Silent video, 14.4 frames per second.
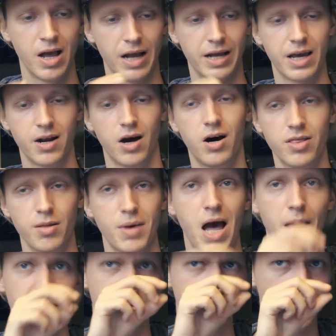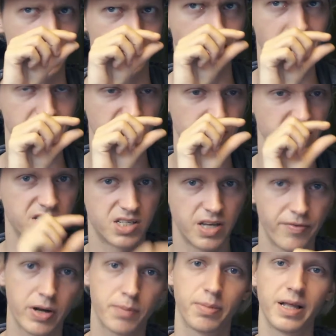Again, on the map, there's like that
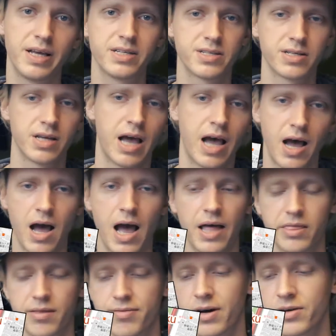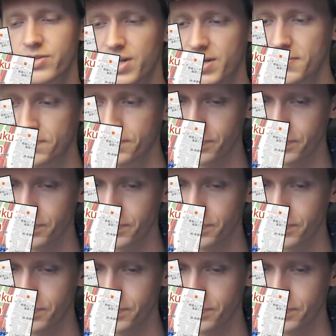specific place at the fountain.